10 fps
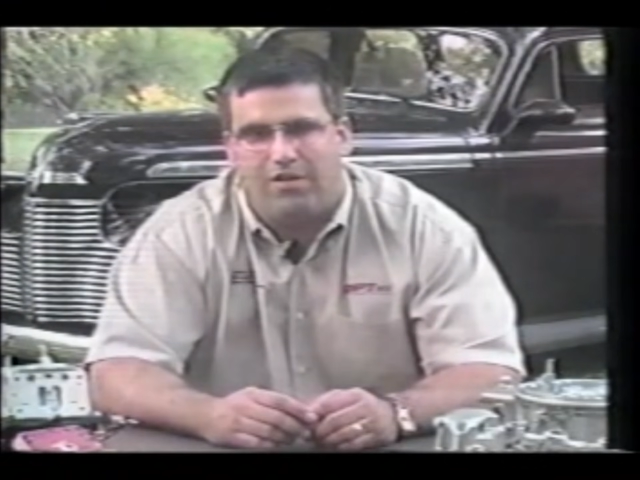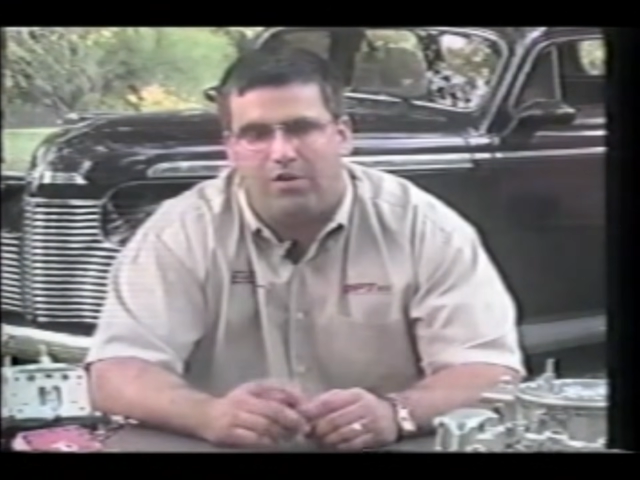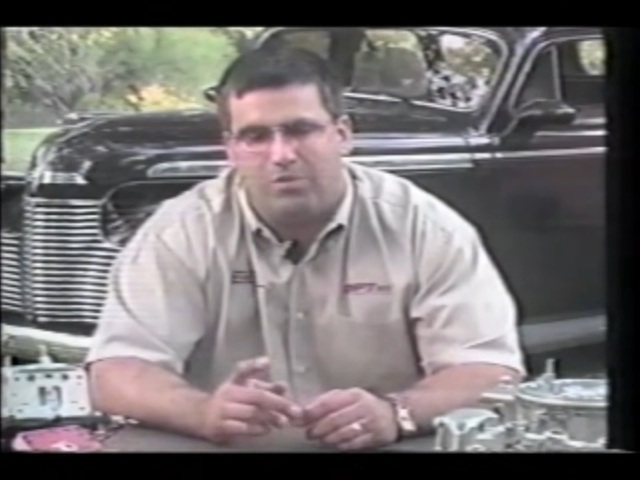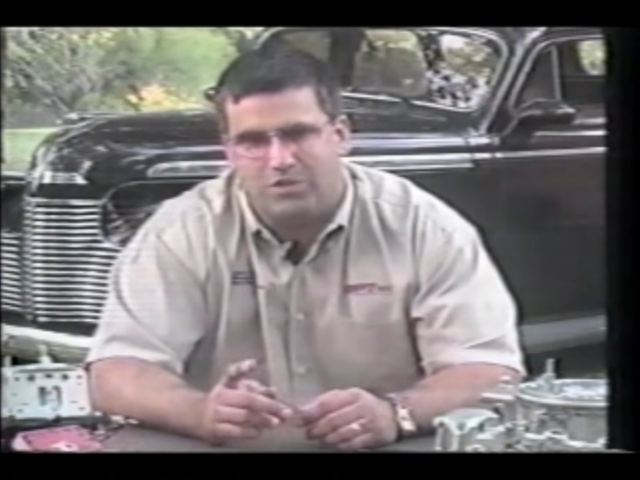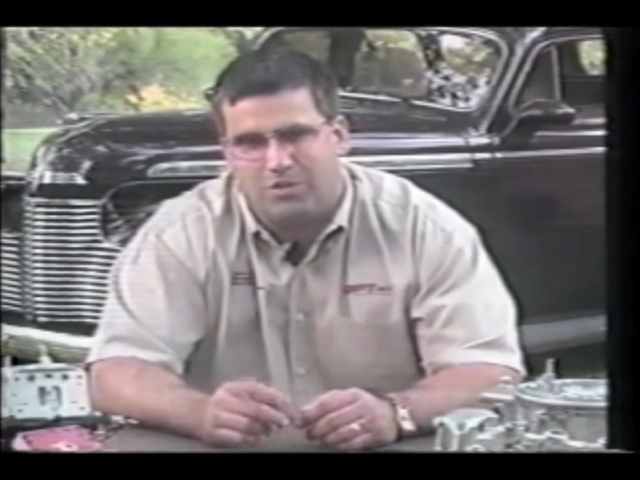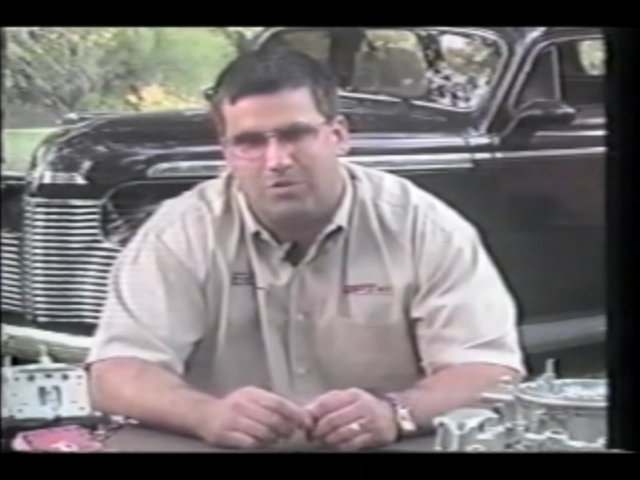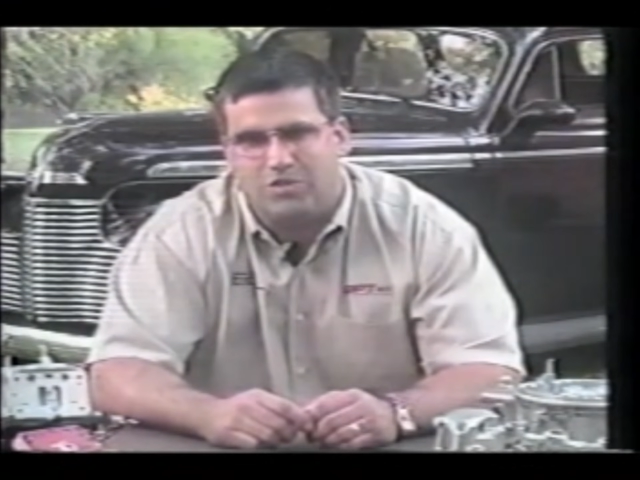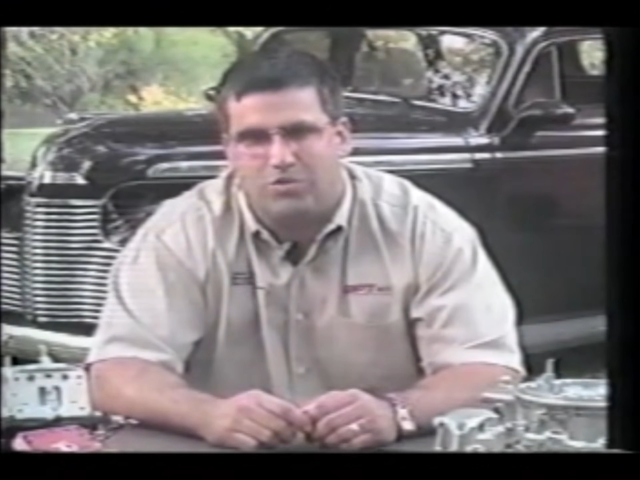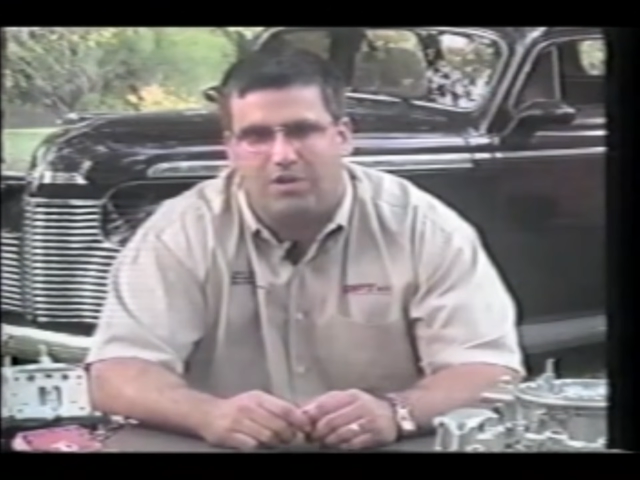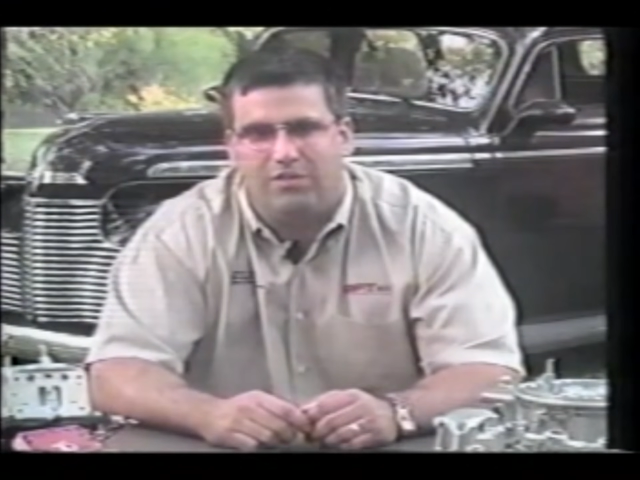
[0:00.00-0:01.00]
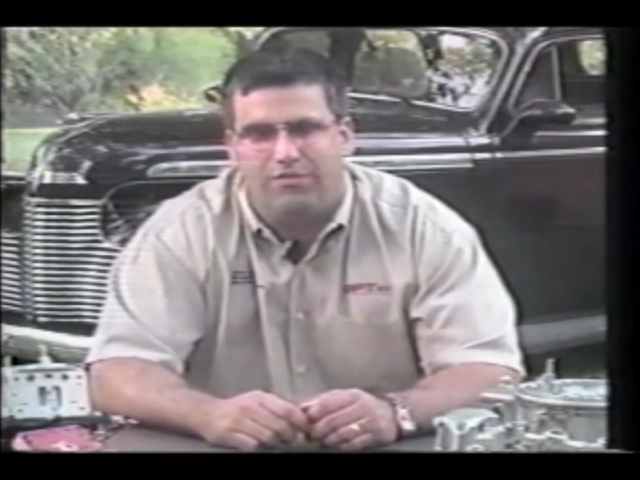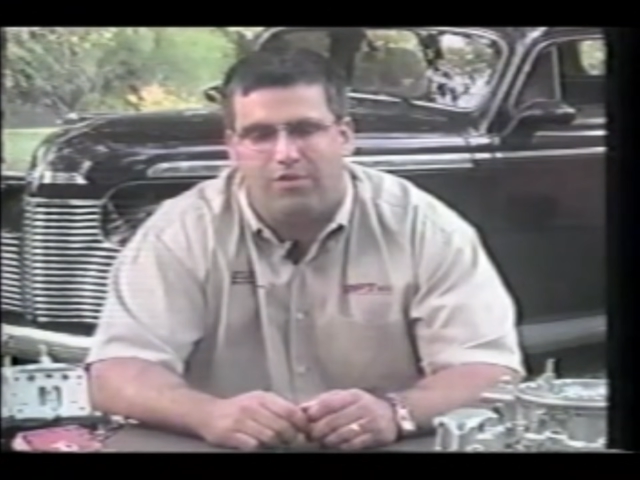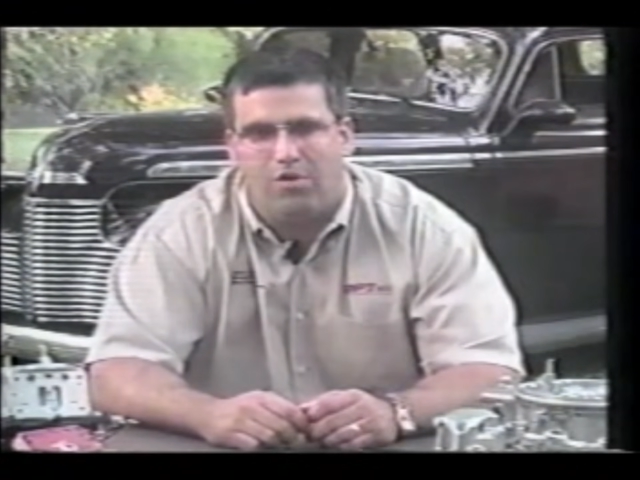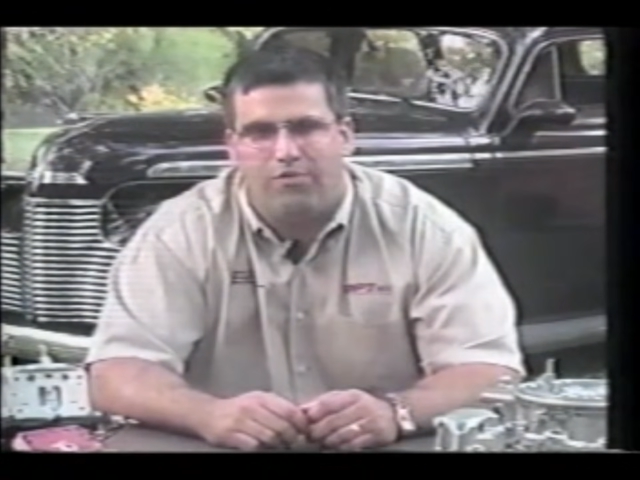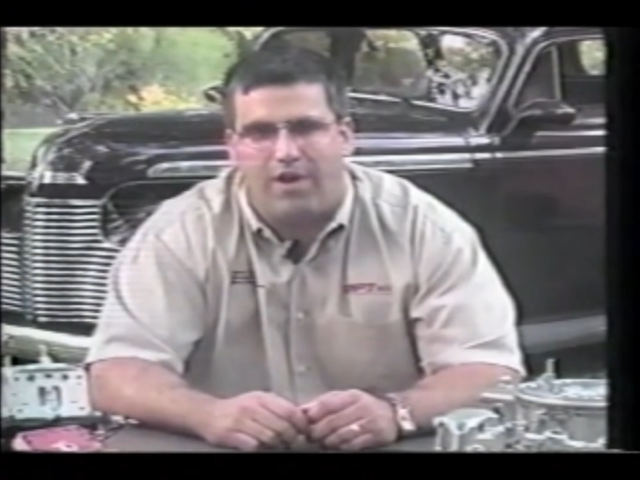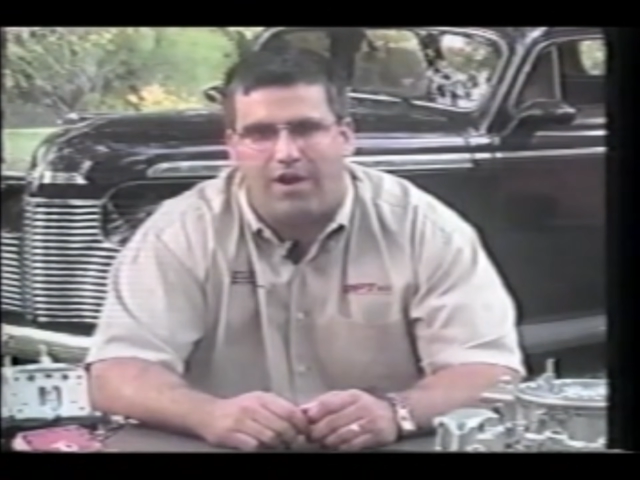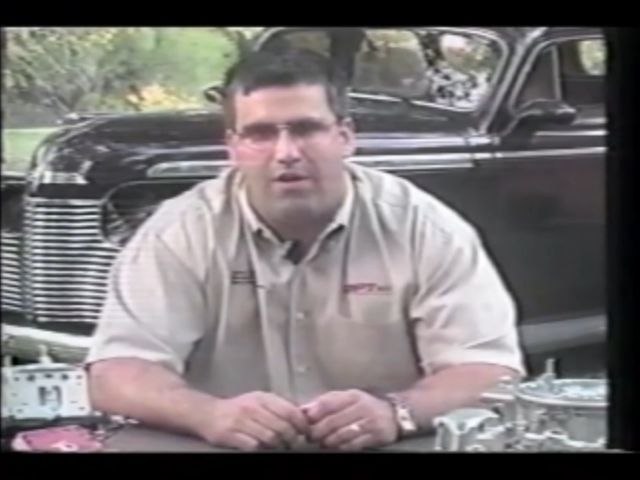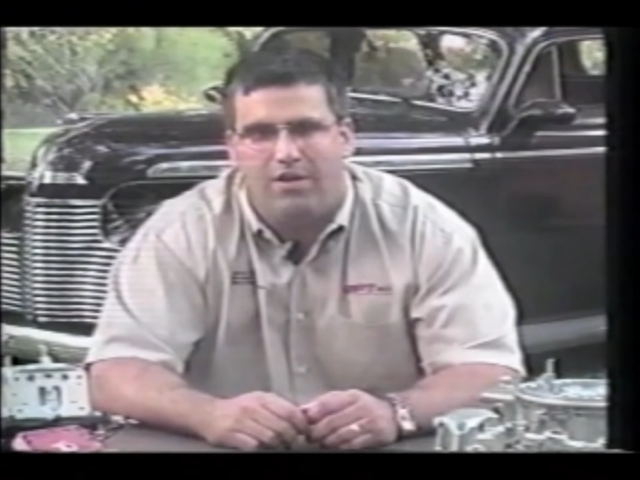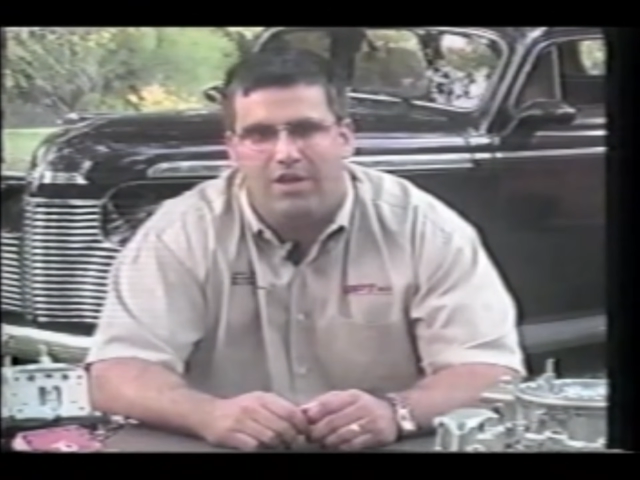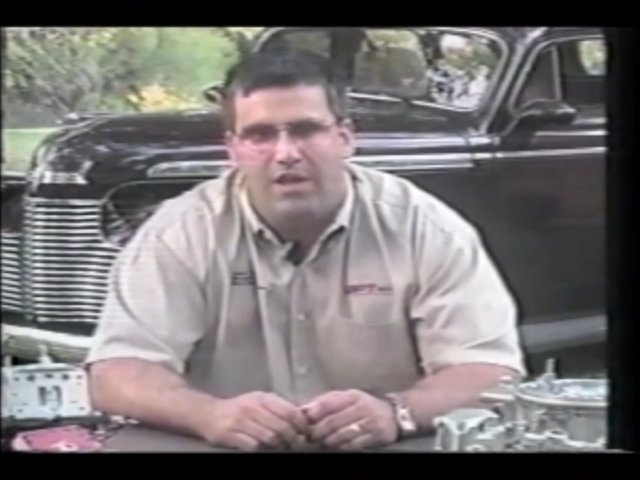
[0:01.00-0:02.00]
which can restrict the flow of air
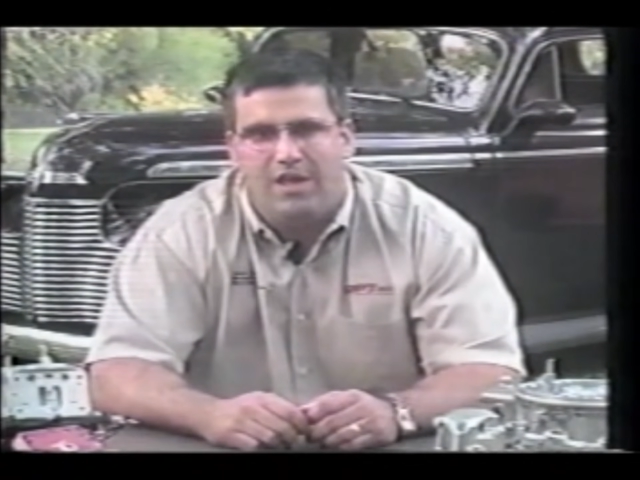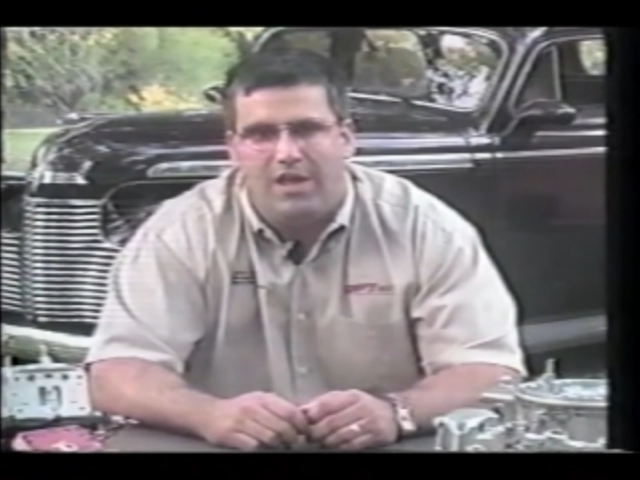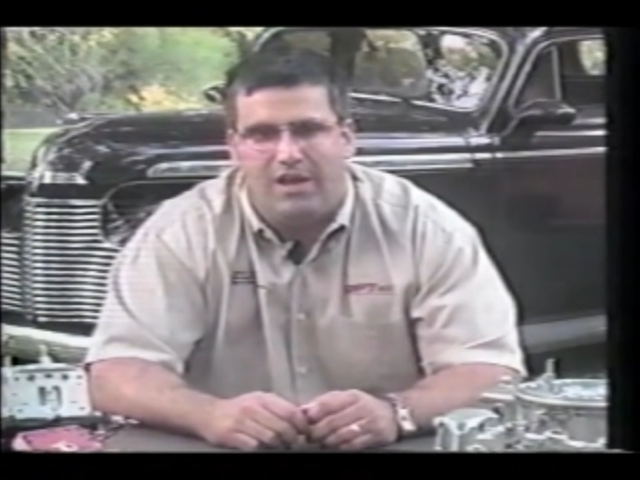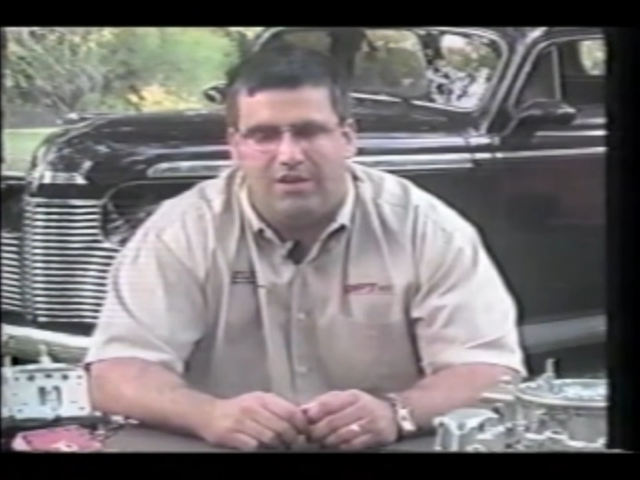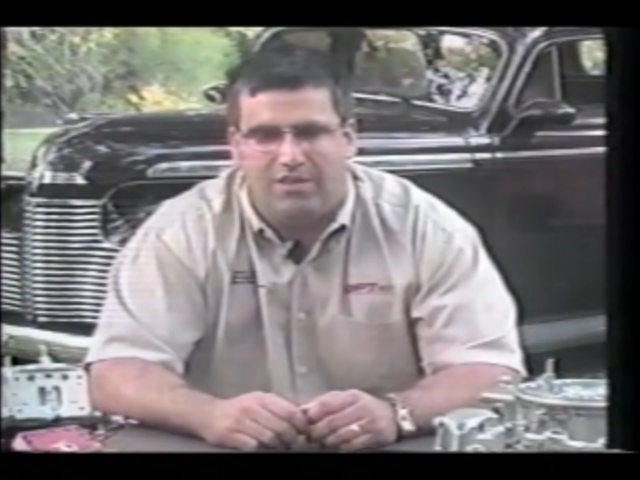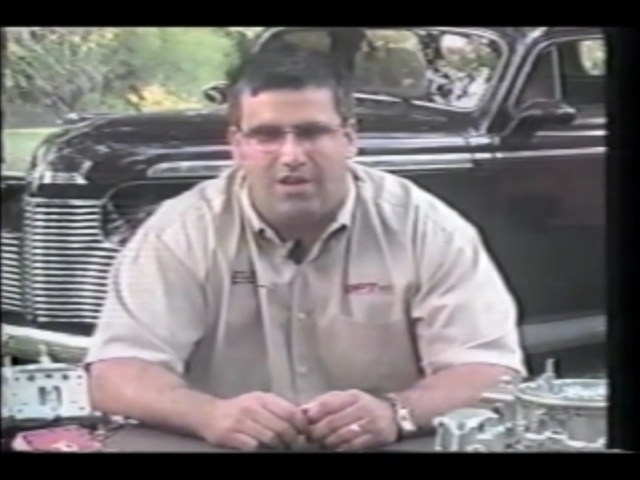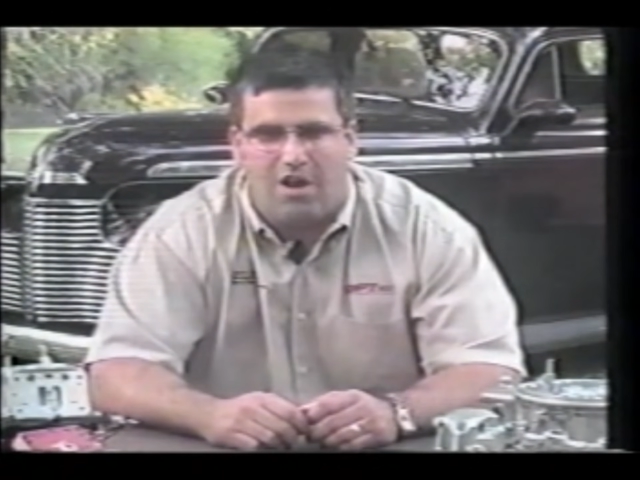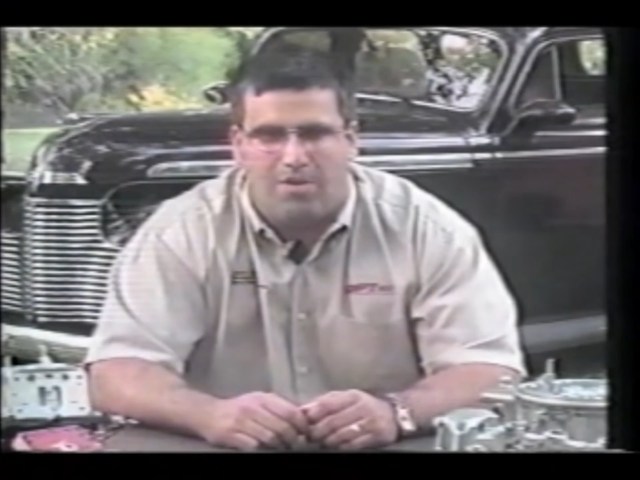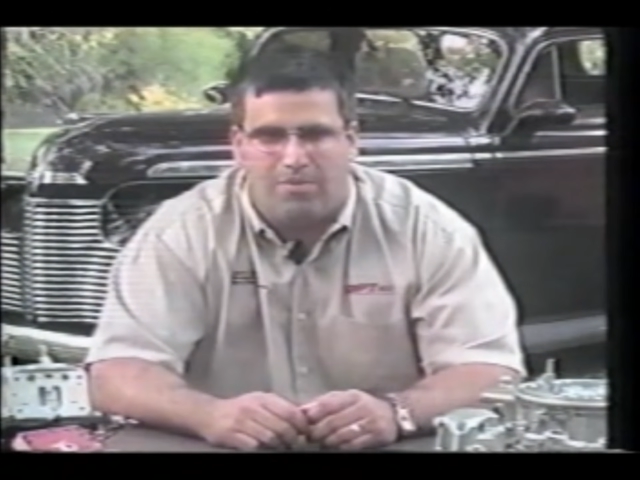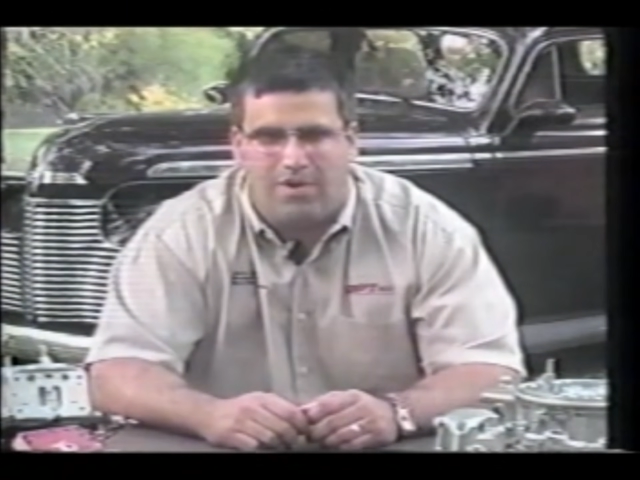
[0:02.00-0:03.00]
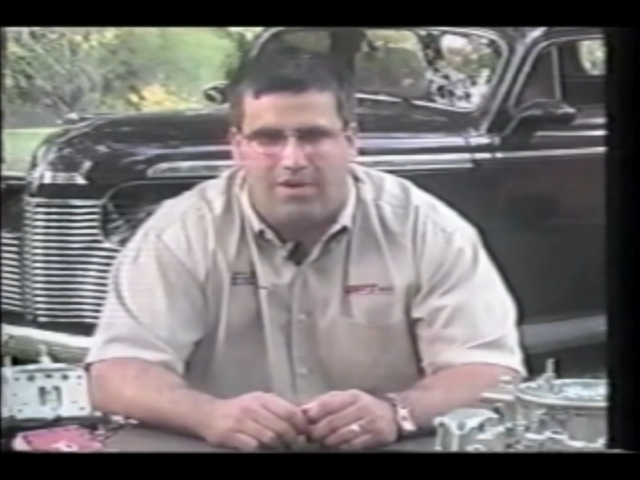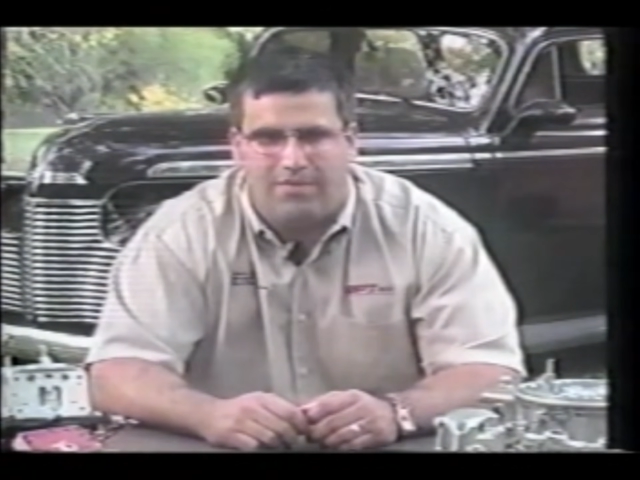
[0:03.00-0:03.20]
into the carburetor.